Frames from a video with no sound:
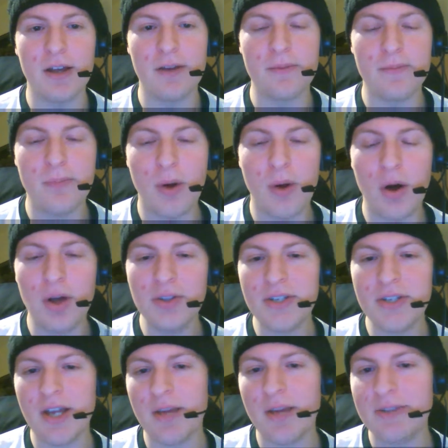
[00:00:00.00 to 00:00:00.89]
Paul
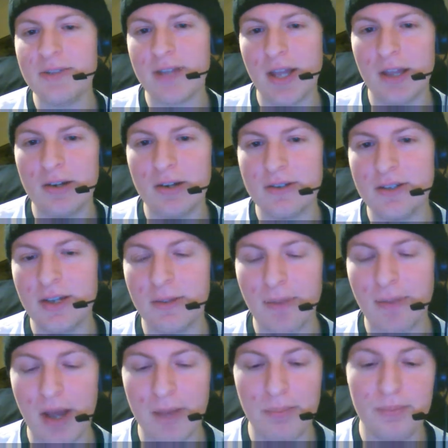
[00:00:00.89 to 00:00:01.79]
Thomas Anderson
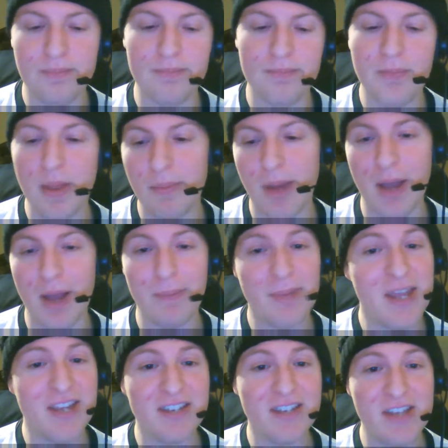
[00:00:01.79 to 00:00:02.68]
in my
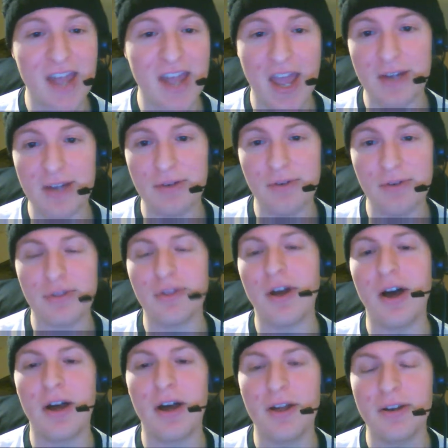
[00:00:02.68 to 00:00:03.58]
PT
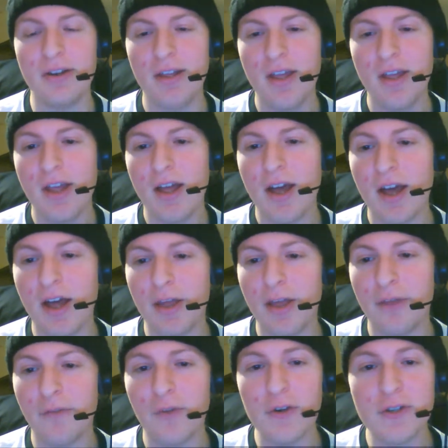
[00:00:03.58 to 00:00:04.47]
Ander-Thon,
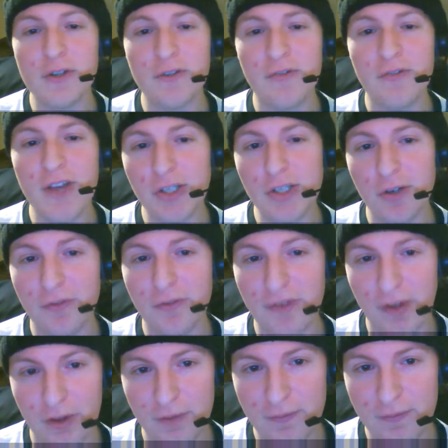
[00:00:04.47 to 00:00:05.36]
the first feature
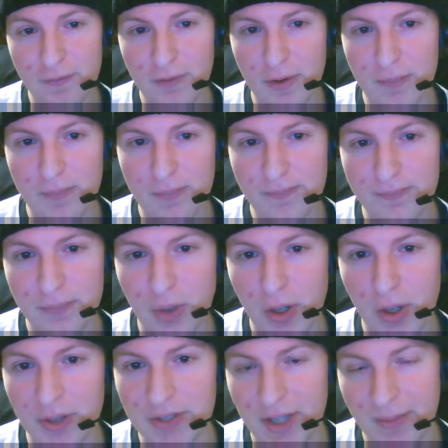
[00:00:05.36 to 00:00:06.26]
film from
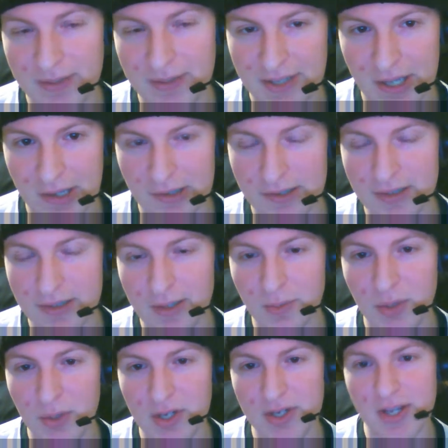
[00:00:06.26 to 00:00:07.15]
Paul Thomas
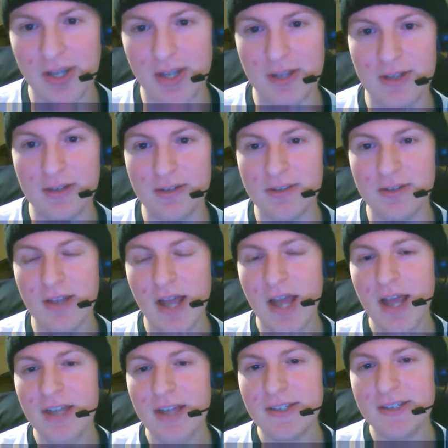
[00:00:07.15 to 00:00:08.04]
Anderson, which is
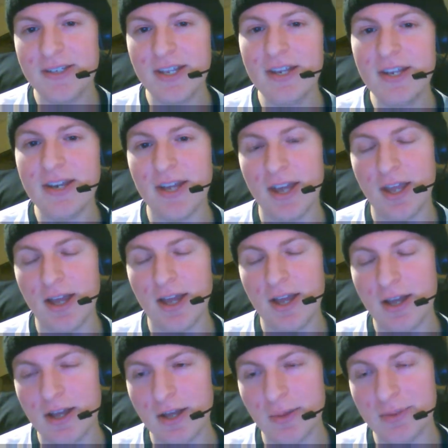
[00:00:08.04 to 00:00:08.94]
Sydney.
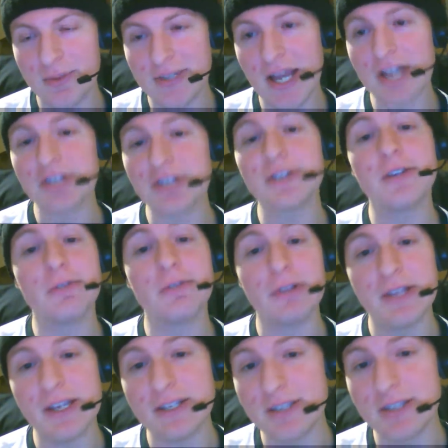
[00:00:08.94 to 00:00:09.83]
It was actually
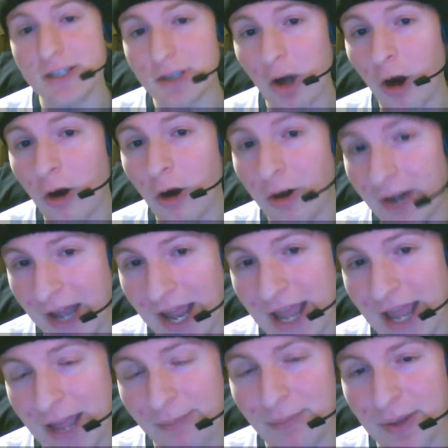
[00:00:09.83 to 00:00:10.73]
released as Hard
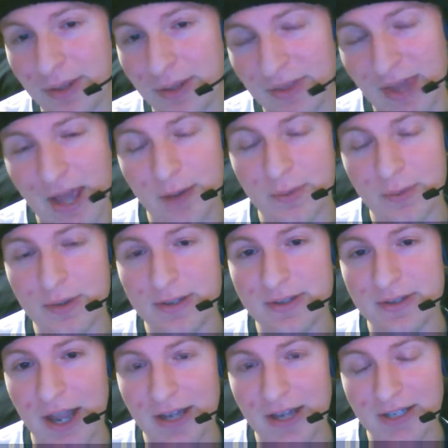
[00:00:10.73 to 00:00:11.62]
8, but that
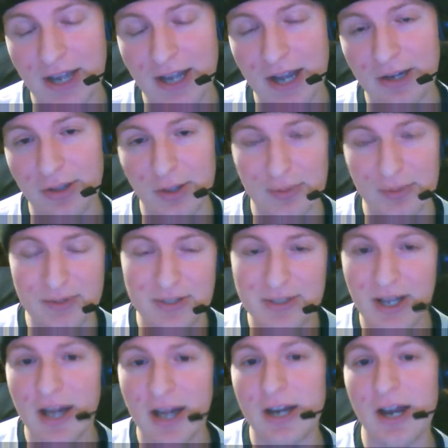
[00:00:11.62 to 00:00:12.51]
was a title that was
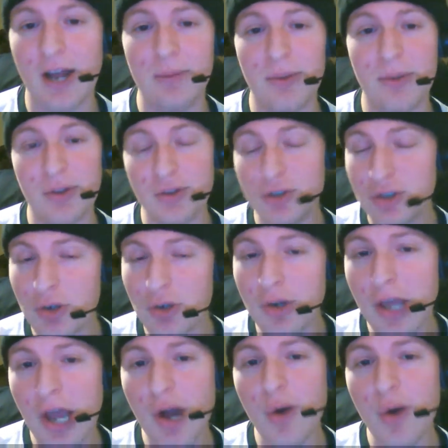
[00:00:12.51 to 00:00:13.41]
decided on by the
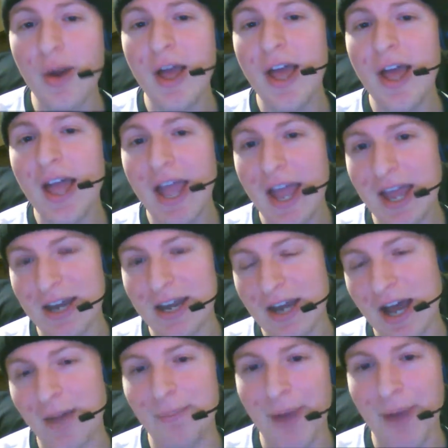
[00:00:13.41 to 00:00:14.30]
studio and
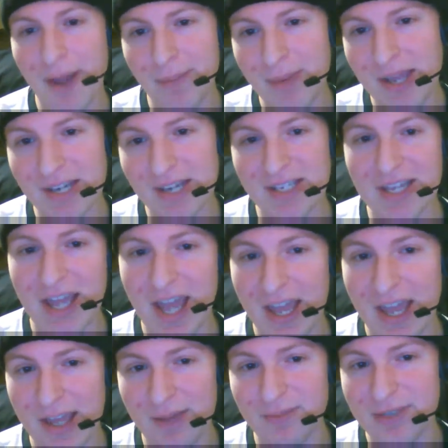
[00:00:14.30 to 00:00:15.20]
not by
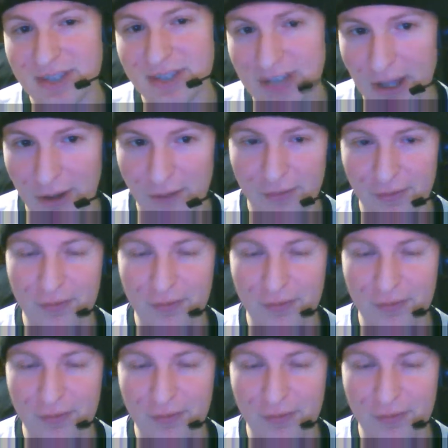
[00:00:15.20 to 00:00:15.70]
PTA himself.